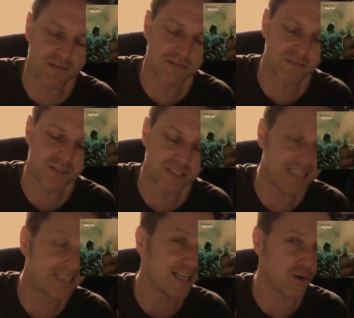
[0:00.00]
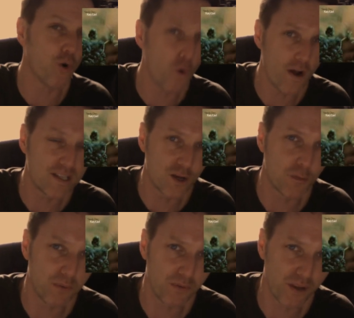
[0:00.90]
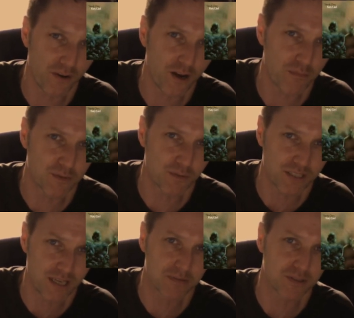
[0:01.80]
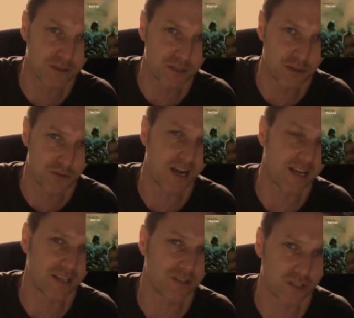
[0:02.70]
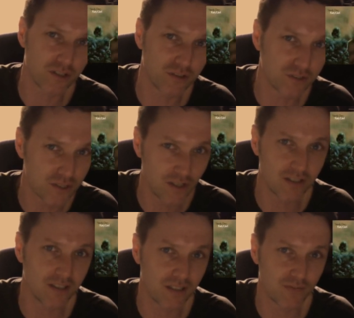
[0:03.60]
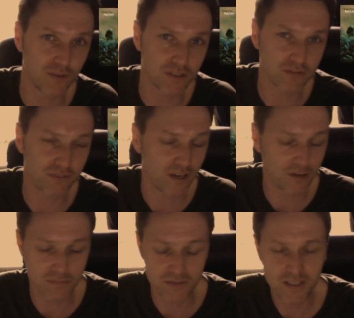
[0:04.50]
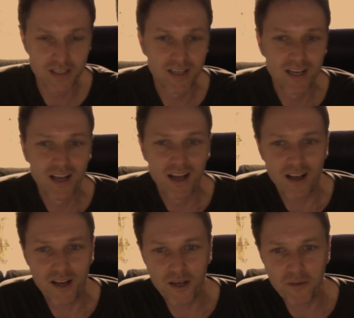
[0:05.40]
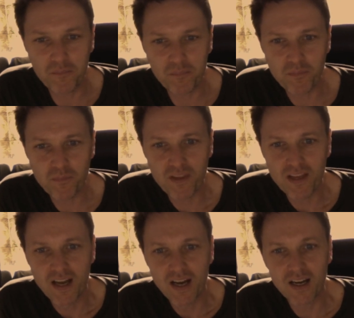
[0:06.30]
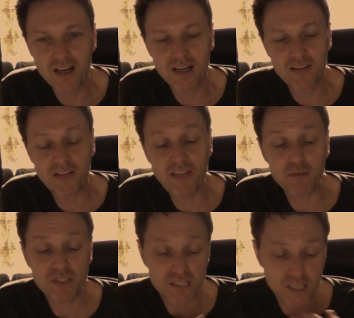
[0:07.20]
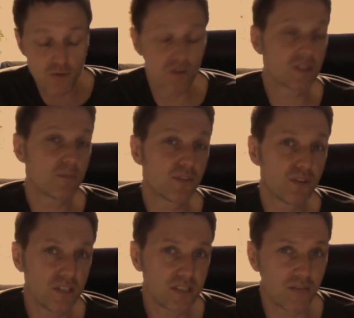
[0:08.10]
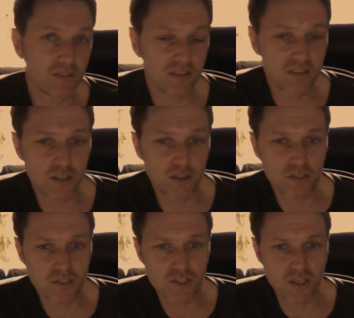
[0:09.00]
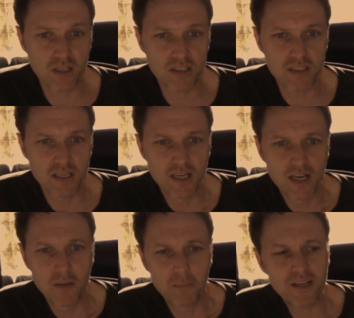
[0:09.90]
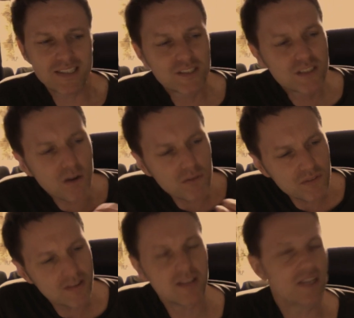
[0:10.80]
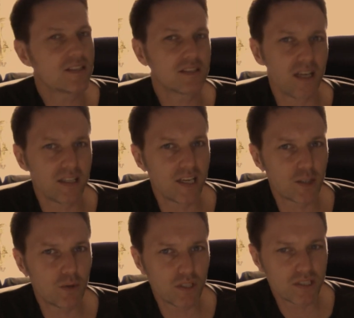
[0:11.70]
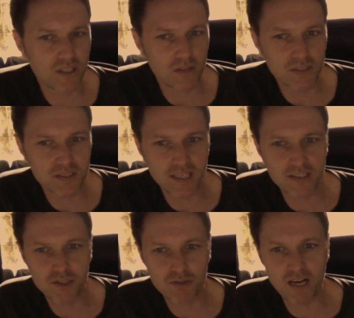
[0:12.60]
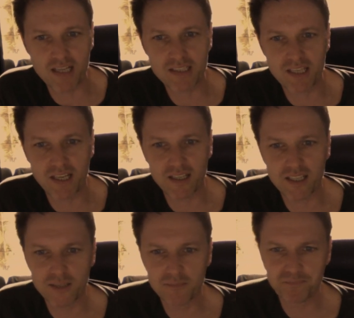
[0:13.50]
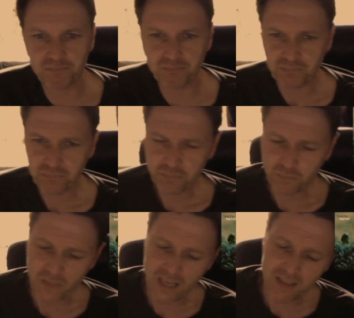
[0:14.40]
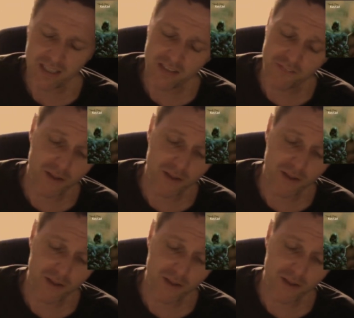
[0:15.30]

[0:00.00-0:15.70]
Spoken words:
Steely Dan always opened their albums with an absolute cracking tune, certainly their first few albums. And that was a single, got to number 37 in the US charts. But I don't think they sustain that quality over the 10 tracks here. And in fact,